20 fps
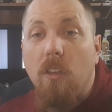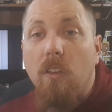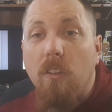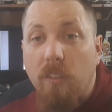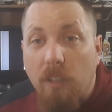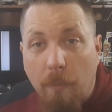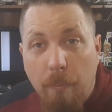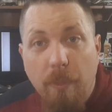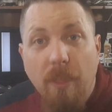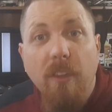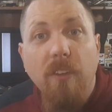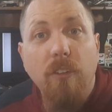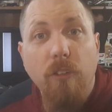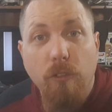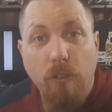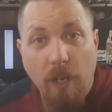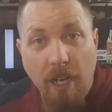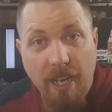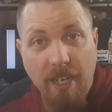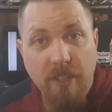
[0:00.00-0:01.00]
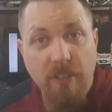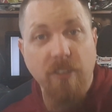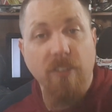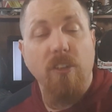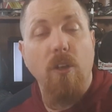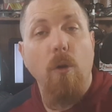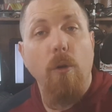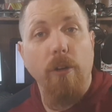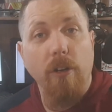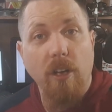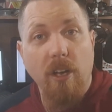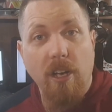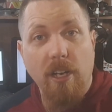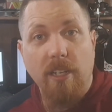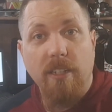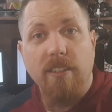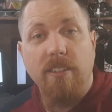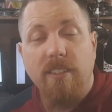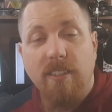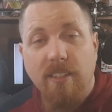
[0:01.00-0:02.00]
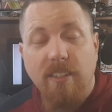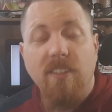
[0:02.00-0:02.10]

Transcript: something strange is going on.